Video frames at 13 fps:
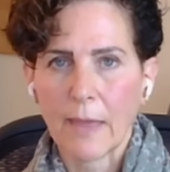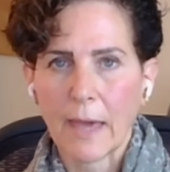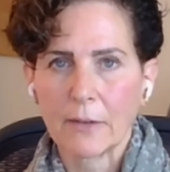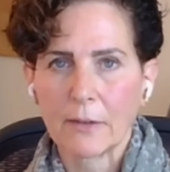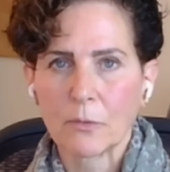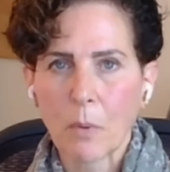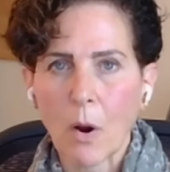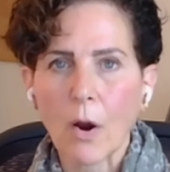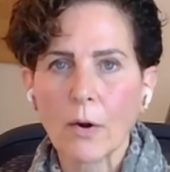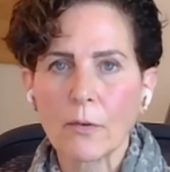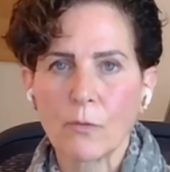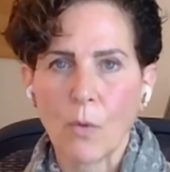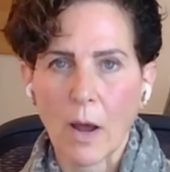And that is
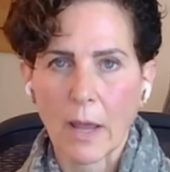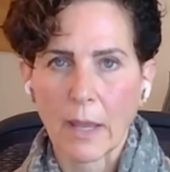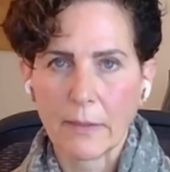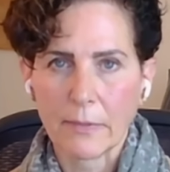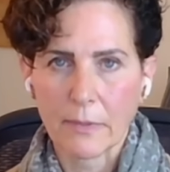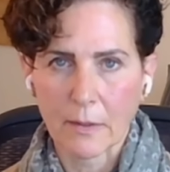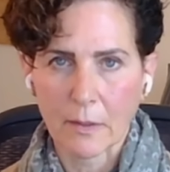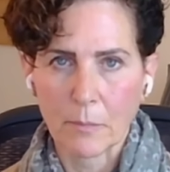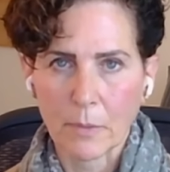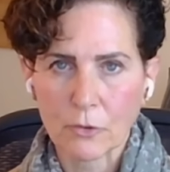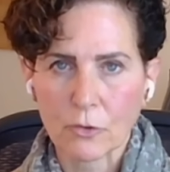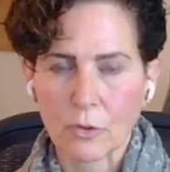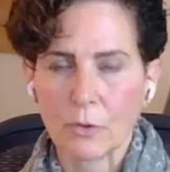part of why the
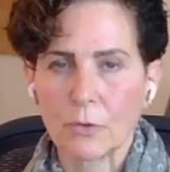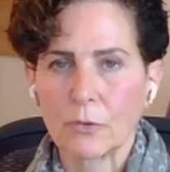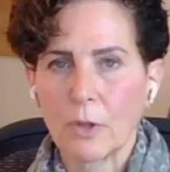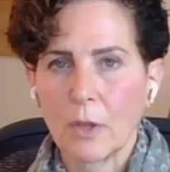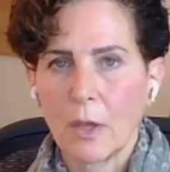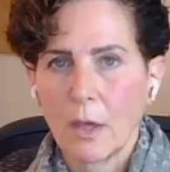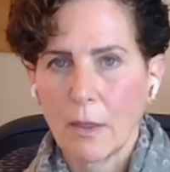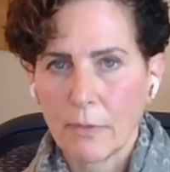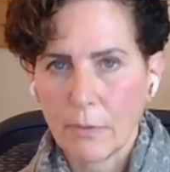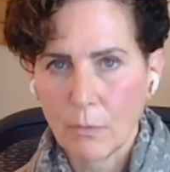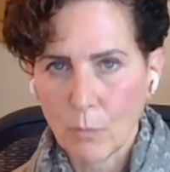commissioners